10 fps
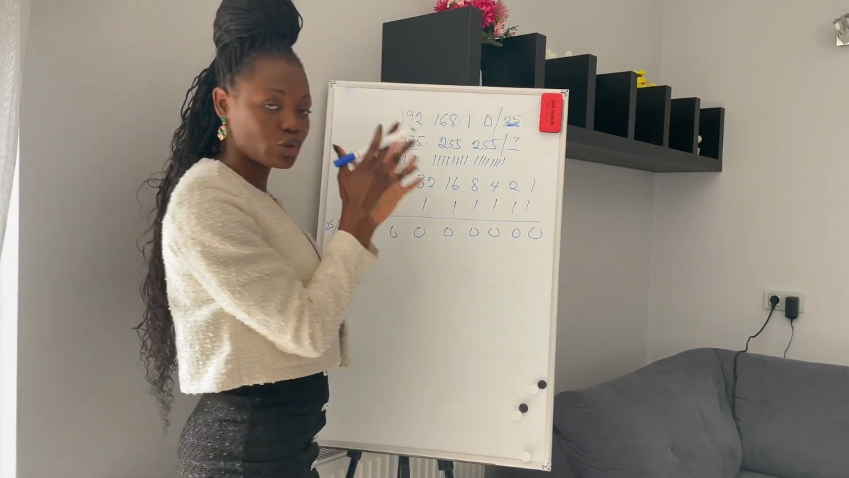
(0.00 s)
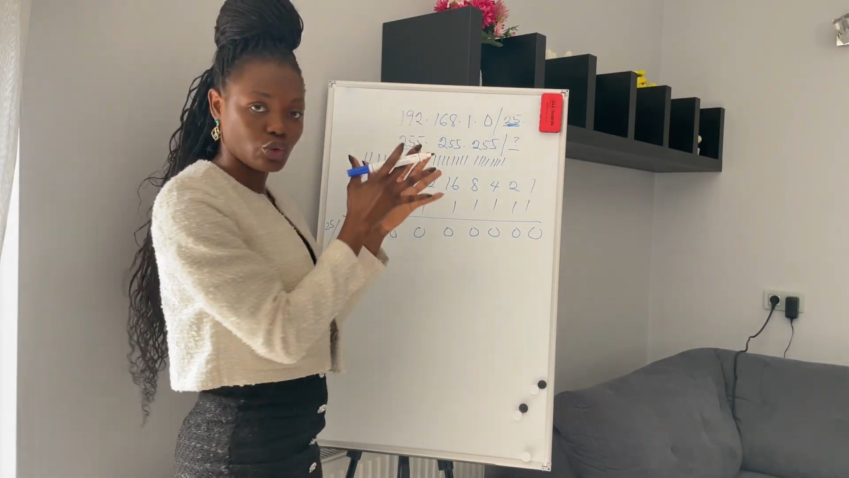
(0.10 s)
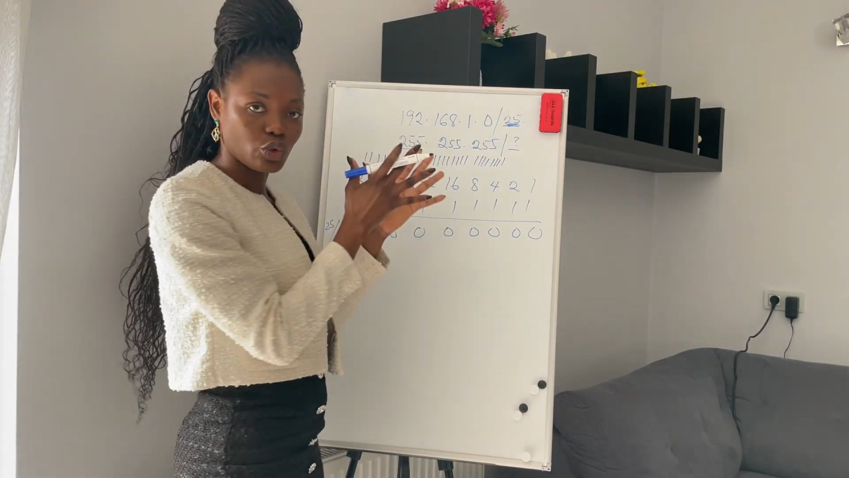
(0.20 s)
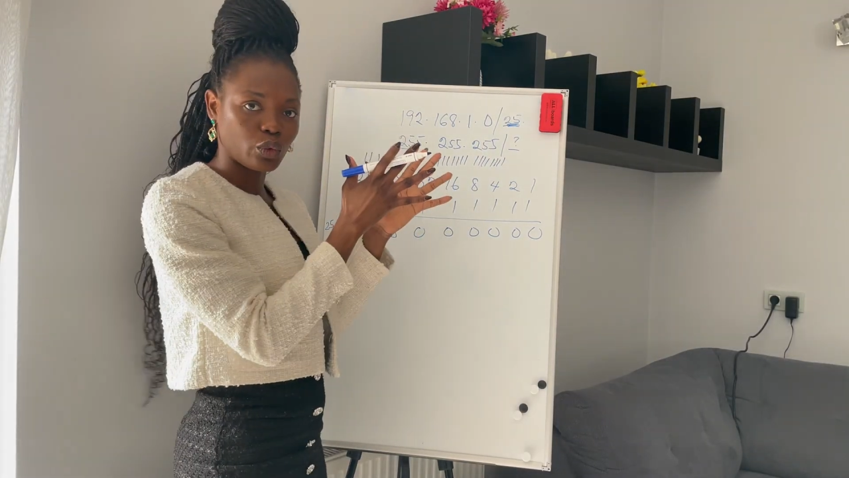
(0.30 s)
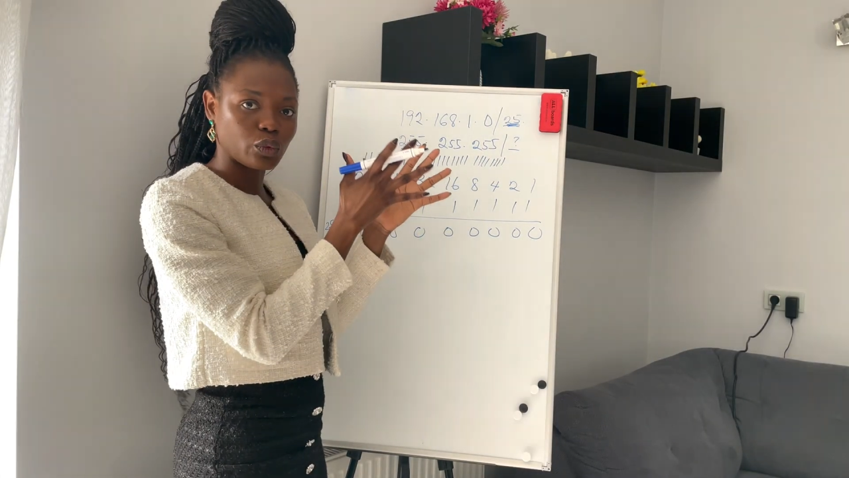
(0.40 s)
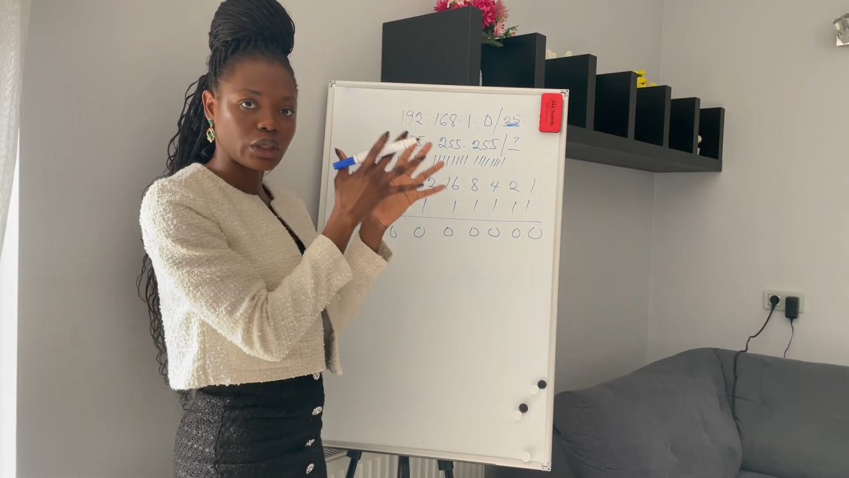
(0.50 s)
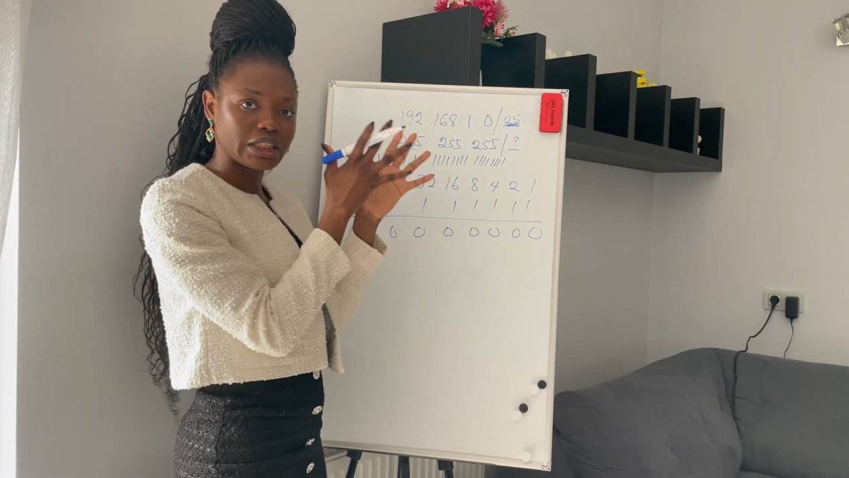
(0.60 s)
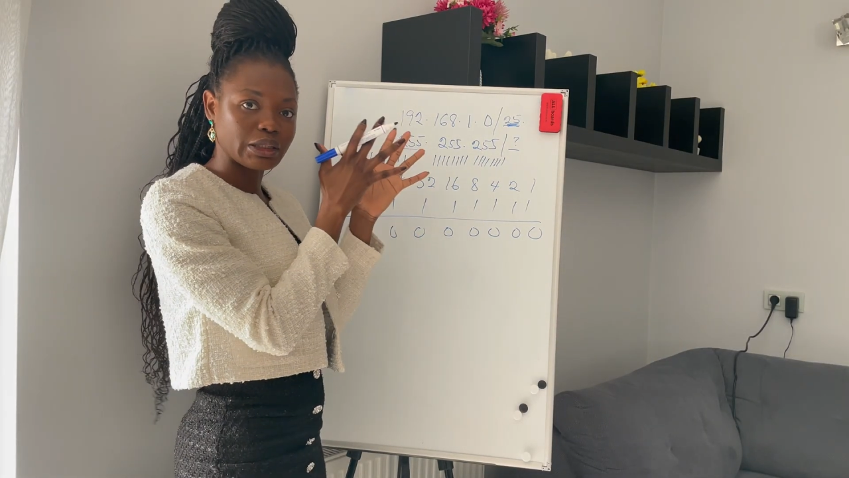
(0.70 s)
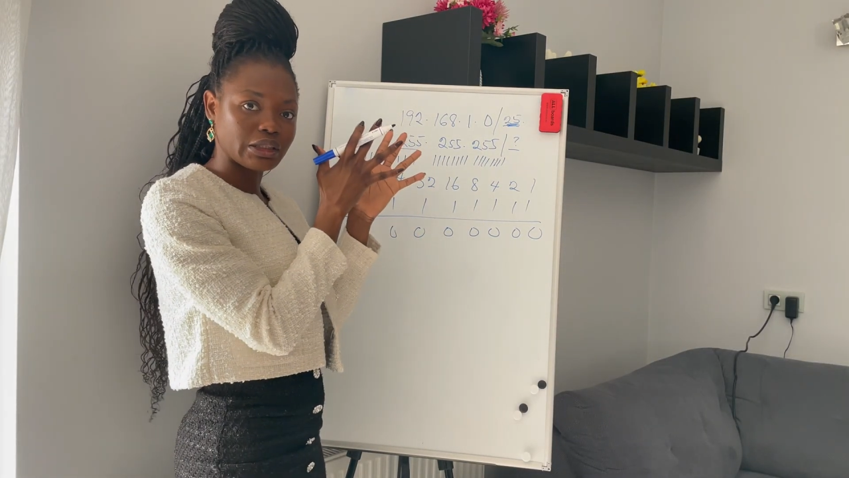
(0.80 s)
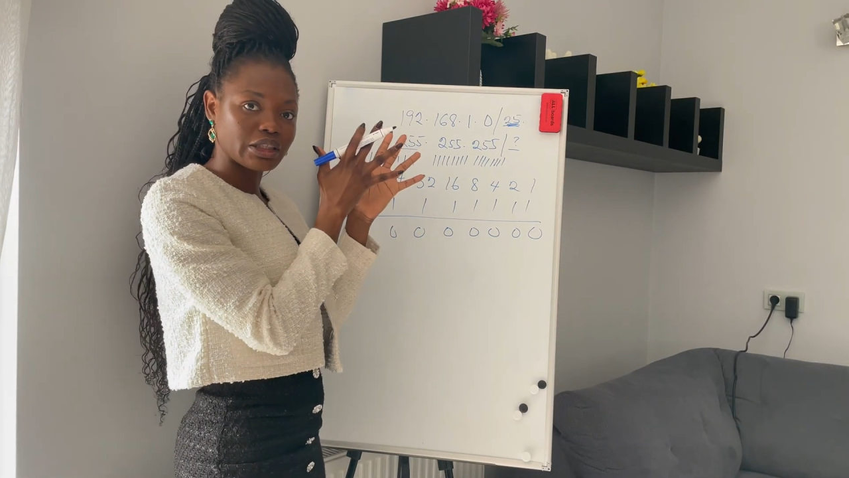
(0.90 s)

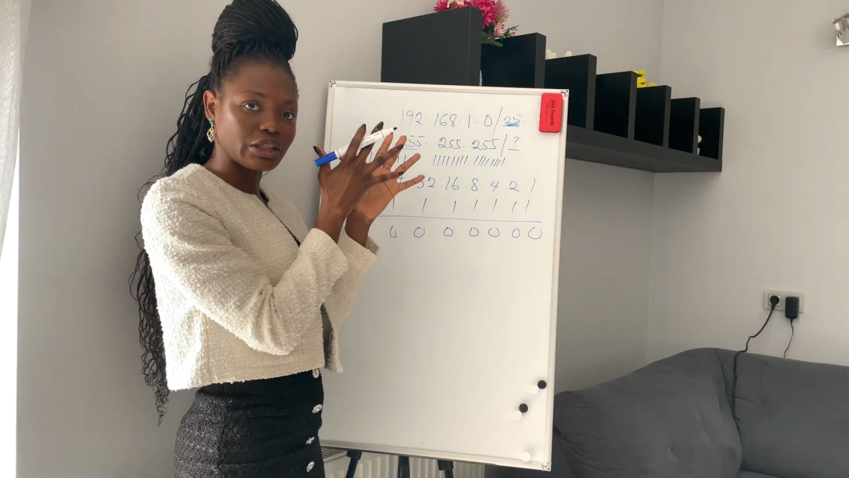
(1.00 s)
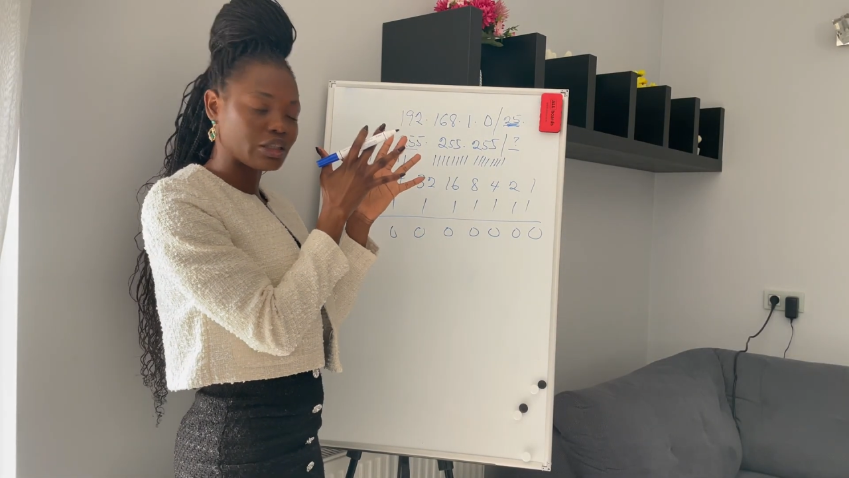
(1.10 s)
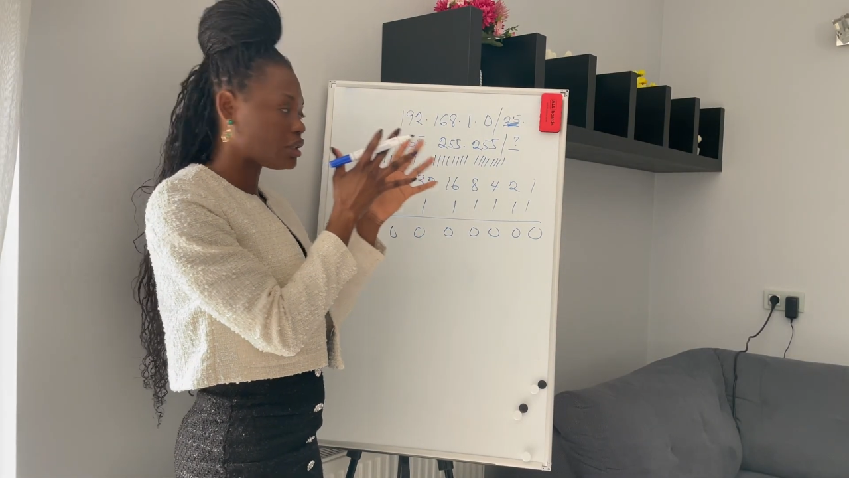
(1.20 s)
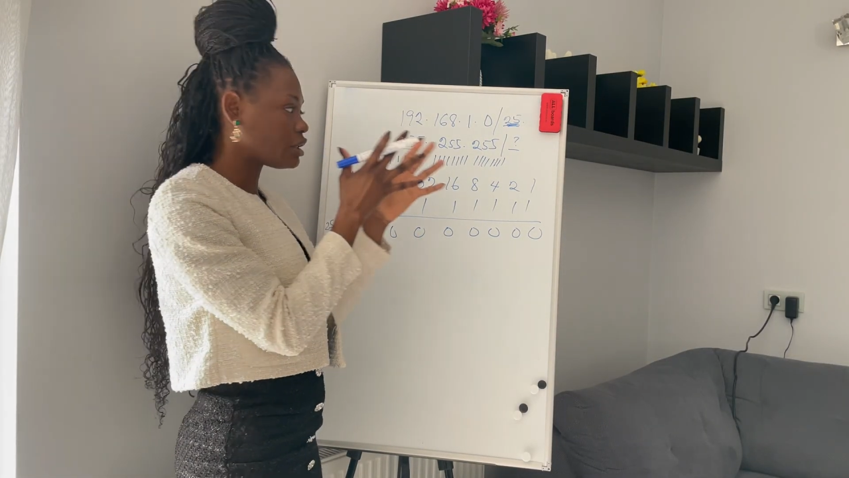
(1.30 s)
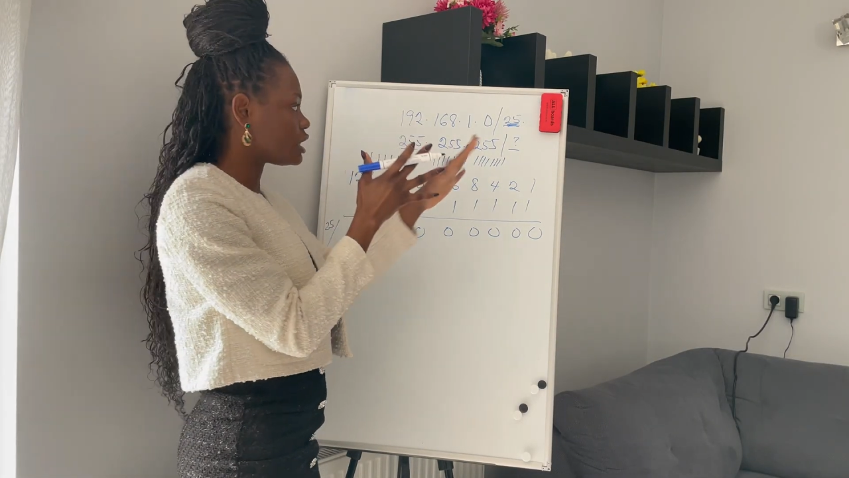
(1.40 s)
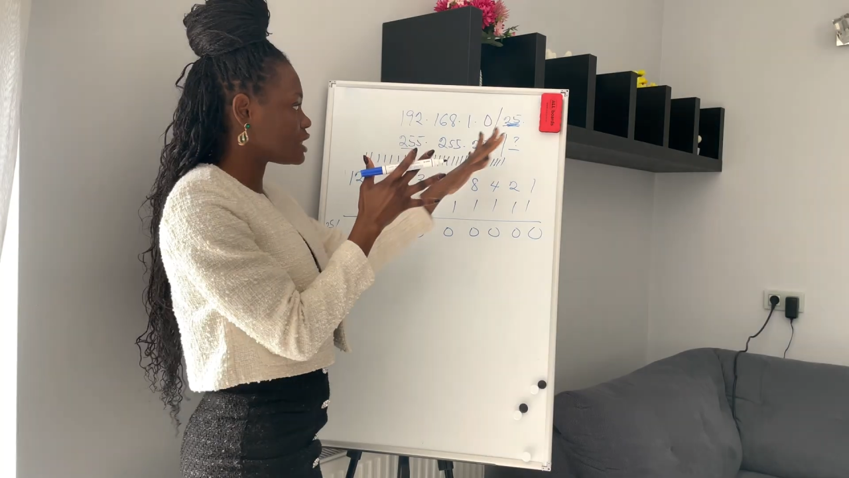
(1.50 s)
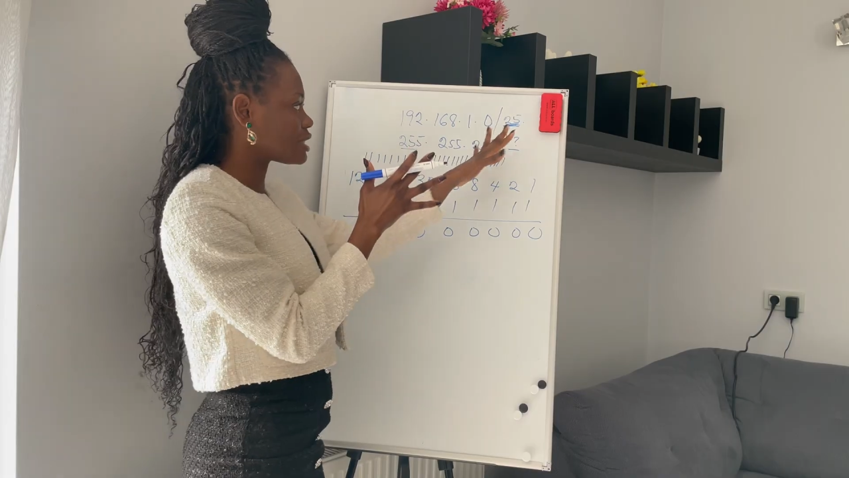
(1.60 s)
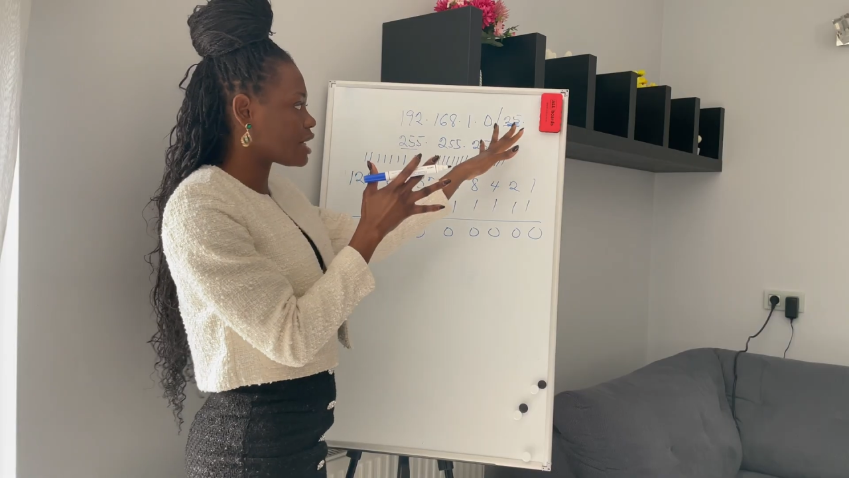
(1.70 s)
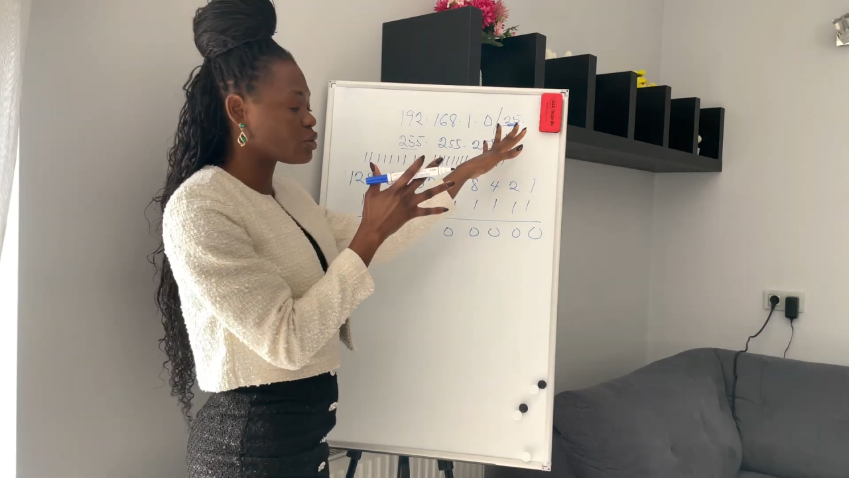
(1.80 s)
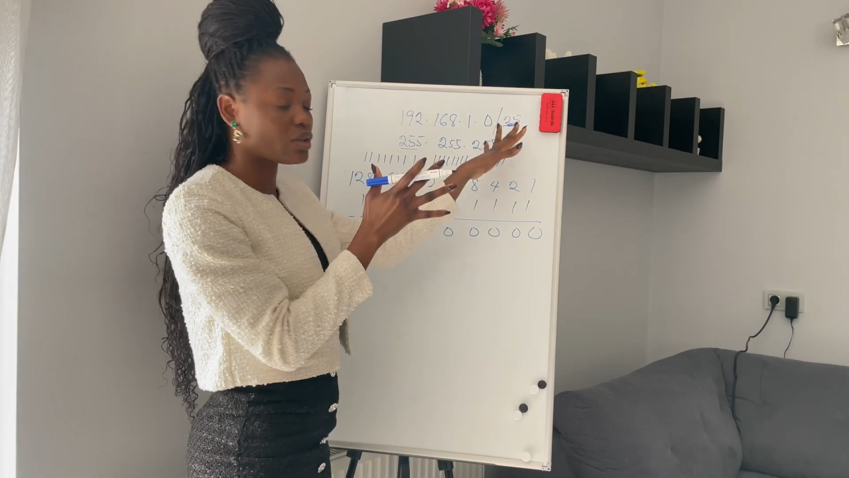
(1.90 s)

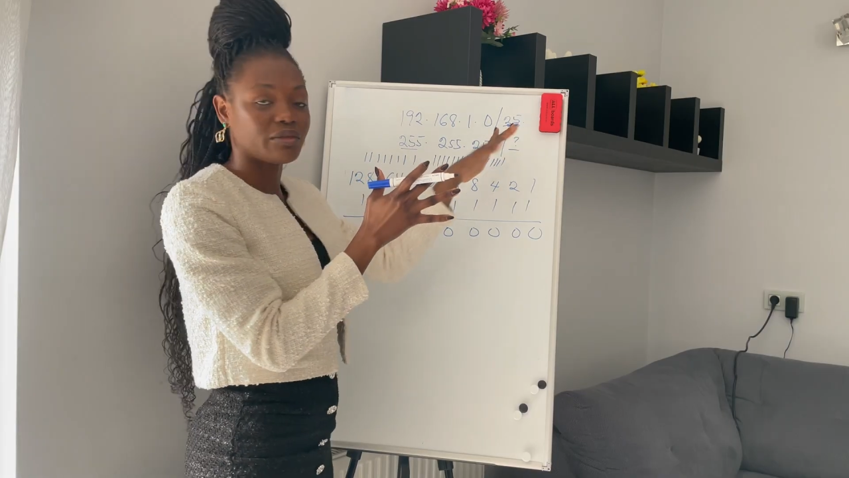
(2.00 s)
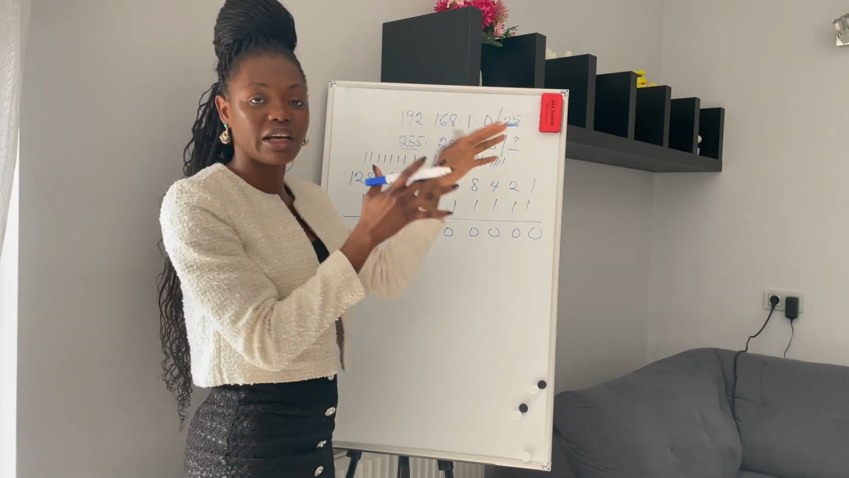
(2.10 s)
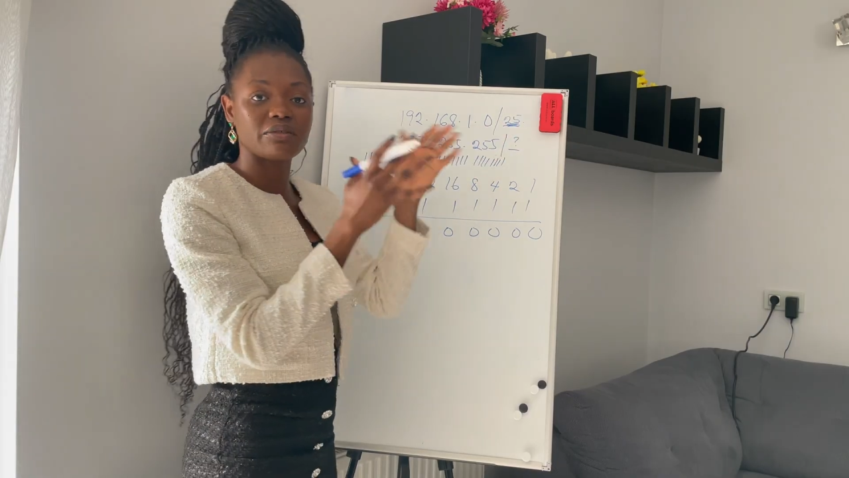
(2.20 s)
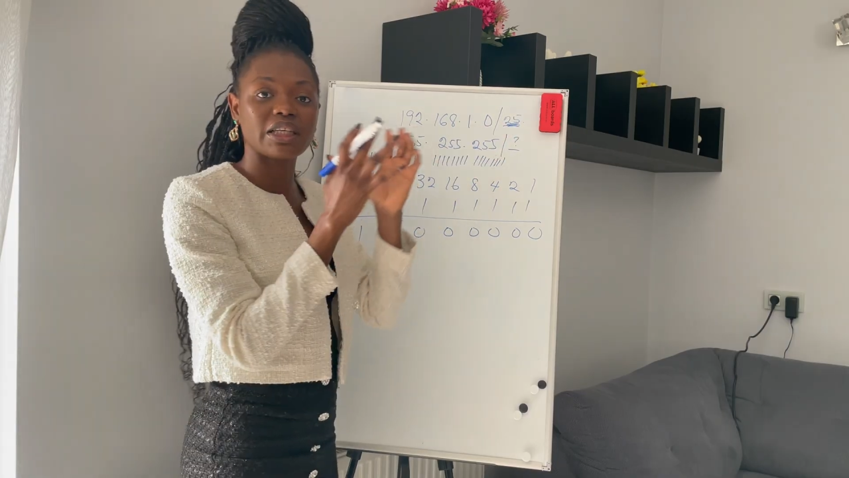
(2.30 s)
/25